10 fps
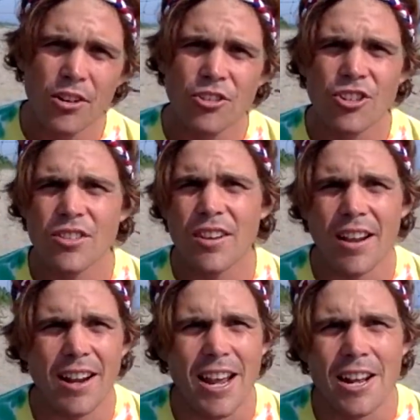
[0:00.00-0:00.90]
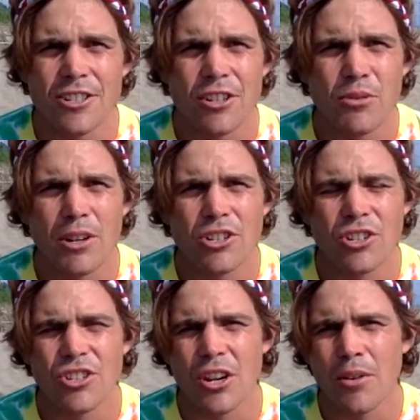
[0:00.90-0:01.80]
just kind of answer your
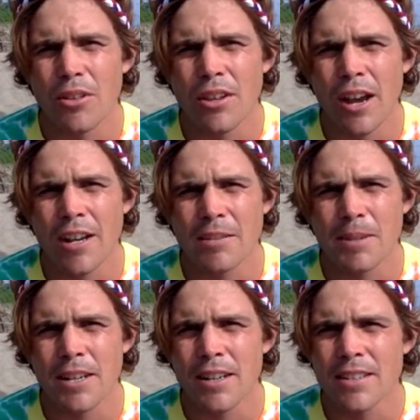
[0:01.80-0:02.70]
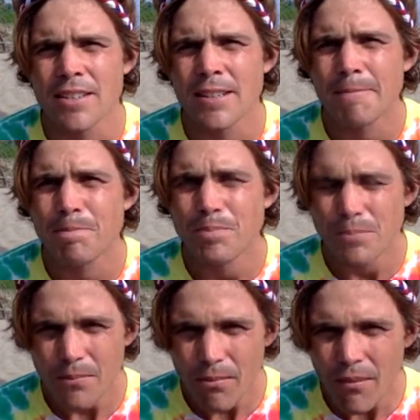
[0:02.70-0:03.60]
questions, share with you guys, because
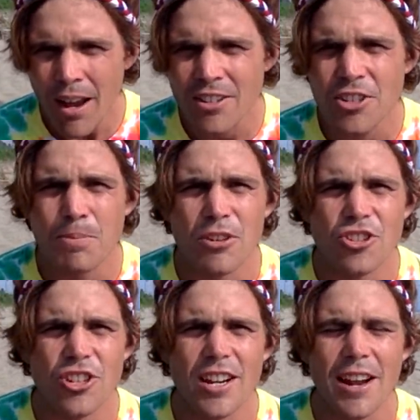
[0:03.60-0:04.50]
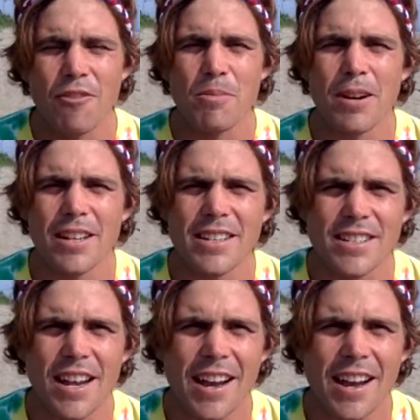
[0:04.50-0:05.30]
I just appreciate everybody's,